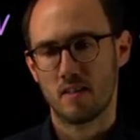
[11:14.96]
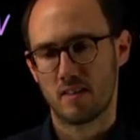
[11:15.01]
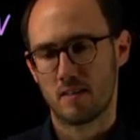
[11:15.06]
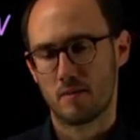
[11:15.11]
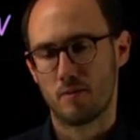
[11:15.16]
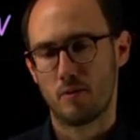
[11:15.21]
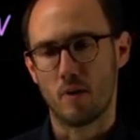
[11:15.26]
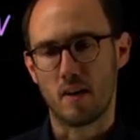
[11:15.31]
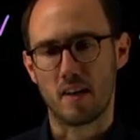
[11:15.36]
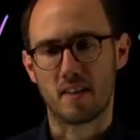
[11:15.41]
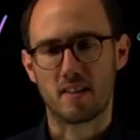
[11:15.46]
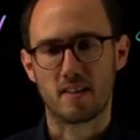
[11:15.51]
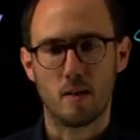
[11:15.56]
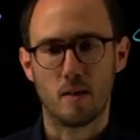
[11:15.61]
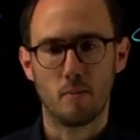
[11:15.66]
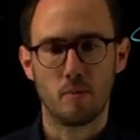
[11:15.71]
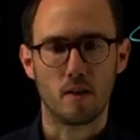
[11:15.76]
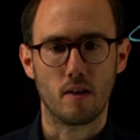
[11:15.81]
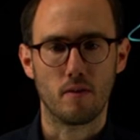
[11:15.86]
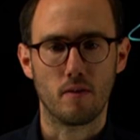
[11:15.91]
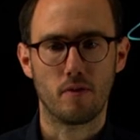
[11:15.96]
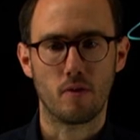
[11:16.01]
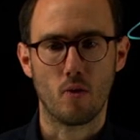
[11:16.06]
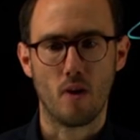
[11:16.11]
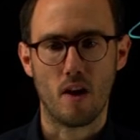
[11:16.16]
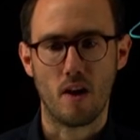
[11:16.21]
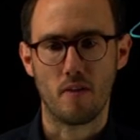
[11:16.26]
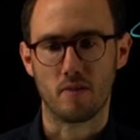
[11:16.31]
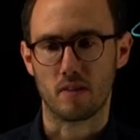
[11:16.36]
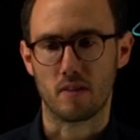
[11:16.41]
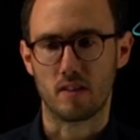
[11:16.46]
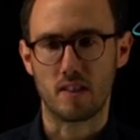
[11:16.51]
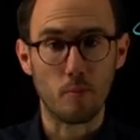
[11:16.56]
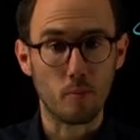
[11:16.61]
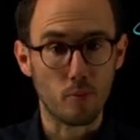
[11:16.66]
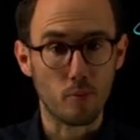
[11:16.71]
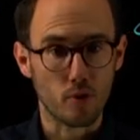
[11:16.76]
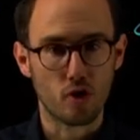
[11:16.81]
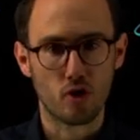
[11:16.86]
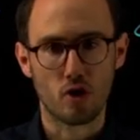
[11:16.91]
For example, if you have a
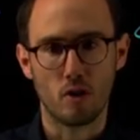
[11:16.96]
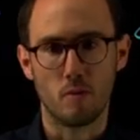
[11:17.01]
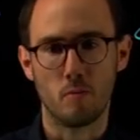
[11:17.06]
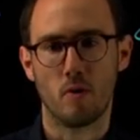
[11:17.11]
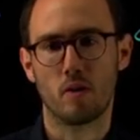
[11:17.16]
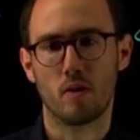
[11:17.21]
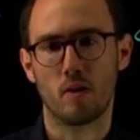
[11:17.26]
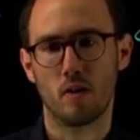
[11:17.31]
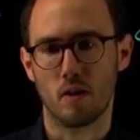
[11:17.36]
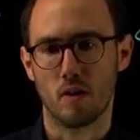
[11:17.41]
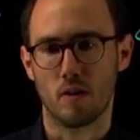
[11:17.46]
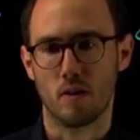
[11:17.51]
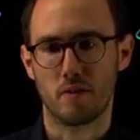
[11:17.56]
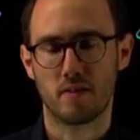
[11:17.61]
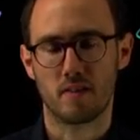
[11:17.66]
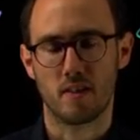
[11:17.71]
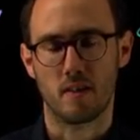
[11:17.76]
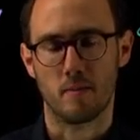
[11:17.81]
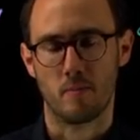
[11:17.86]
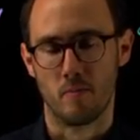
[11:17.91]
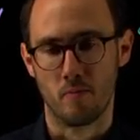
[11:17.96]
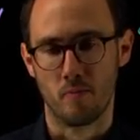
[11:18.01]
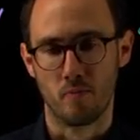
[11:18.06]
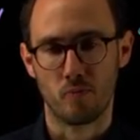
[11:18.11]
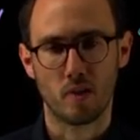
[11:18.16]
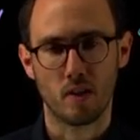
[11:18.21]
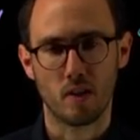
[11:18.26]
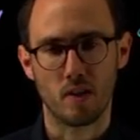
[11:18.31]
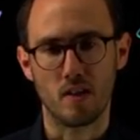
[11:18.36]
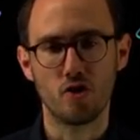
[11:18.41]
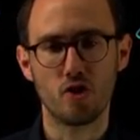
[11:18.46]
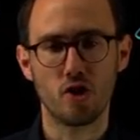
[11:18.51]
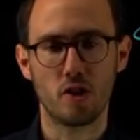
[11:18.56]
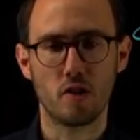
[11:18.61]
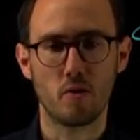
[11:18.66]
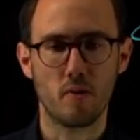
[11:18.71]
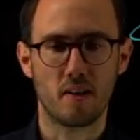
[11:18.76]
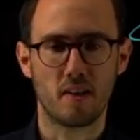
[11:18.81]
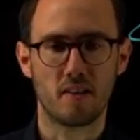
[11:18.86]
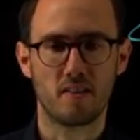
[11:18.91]
temperature model of some
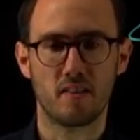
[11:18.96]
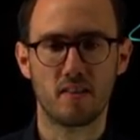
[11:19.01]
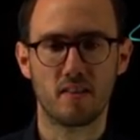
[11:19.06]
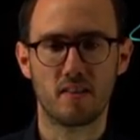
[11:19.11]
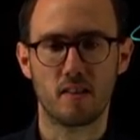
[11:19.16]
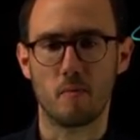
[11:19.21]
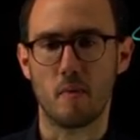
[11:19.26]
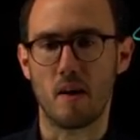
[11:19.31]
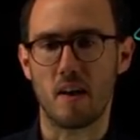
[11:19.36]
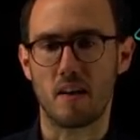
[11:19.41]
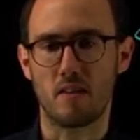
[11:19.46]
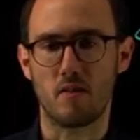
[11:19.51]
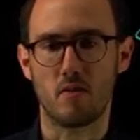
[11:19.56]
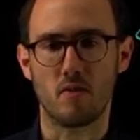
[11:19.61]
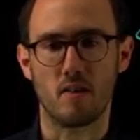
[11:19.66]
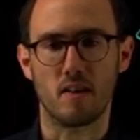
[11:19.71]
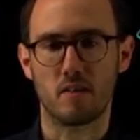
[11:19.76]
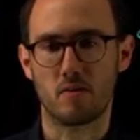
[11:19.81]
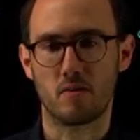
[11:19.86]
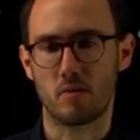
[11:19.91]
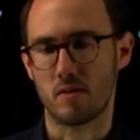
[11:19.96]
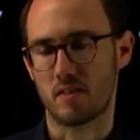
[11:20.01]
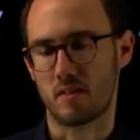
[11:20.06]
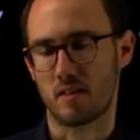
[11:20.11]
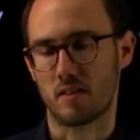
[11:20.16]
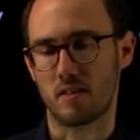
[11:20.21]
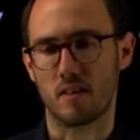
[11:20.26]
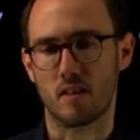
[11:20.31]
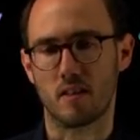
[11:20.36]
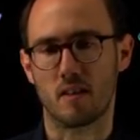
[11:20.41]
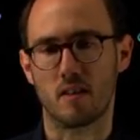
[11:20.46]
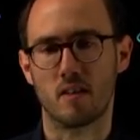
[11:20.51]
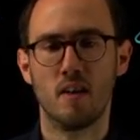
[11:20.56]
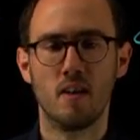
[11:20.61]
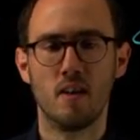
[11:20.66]
engineering system and you are interested in